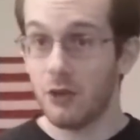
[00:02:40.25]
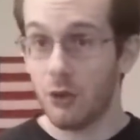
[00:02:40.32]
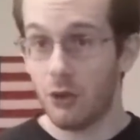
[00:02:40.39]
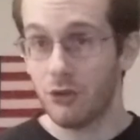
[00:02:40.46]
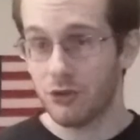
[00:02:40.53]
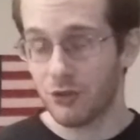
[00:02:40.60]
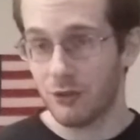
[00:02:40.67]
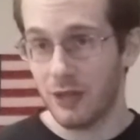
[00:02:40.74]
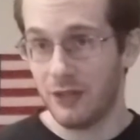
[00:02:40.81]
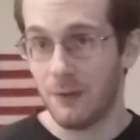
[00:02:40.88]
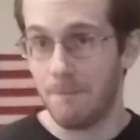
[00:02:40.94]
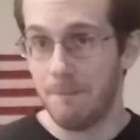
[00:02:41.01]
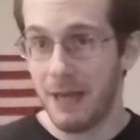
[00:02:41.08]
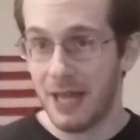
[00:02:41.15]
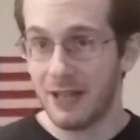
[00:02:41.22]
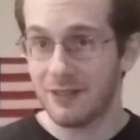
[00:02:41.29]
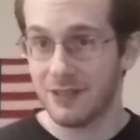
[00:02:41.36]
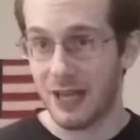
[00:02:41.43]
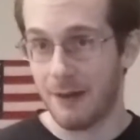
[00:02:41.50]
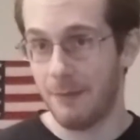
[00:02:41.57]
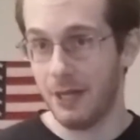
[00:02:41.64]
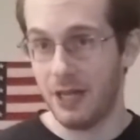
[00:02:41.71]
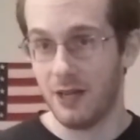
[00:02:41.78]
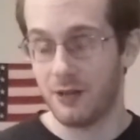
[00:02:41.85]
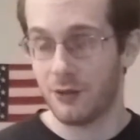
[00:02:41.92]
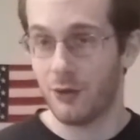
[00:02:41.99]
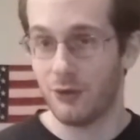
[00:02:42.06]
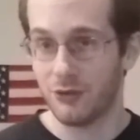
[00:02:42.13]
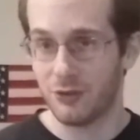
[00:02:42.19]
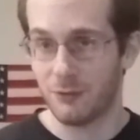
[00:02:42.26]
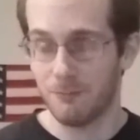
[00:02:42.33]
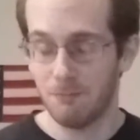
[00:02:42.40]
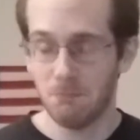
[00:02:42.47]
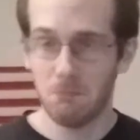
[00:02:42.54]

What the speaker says: culture is a male-dominated culture.